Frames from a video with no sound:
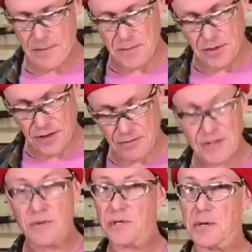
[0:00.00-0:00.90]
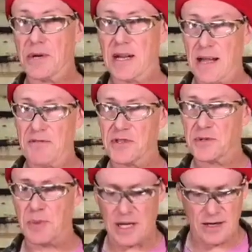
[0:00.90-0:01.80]
There is also an 11
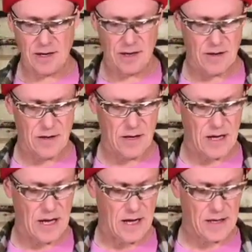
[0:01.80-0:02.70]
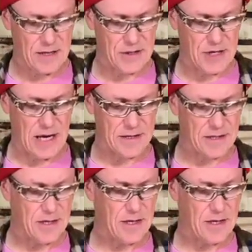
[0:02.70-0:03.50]
speed cassette,